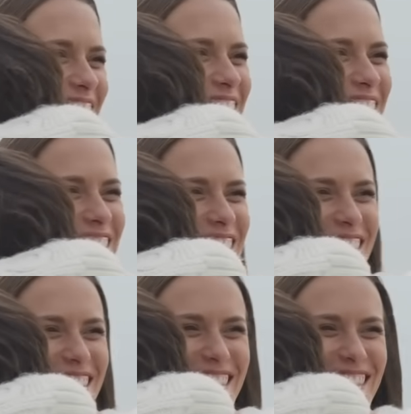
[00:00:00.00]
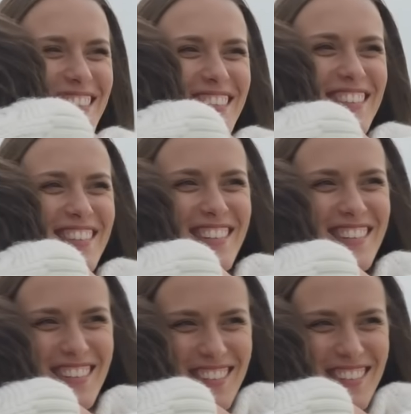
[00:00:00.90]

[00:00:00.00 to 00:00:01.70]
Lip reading: [no speech]